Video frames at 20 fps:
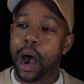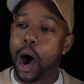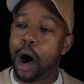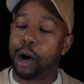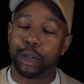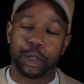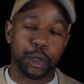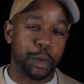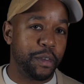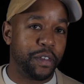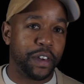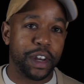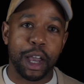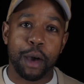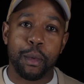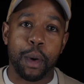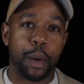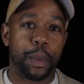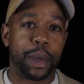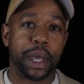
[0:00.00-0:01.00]
I'll do a
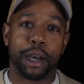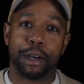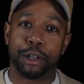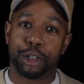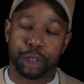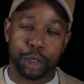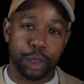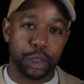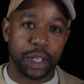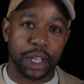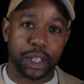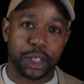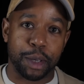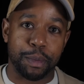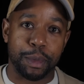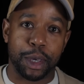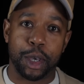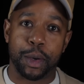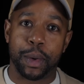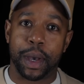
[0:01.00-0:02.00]
video where we go True's
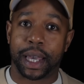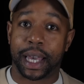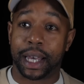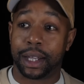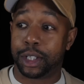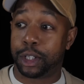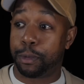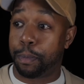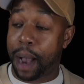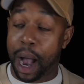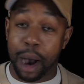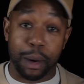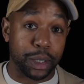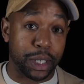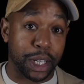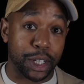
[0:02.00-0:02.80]
SMU against Bauer's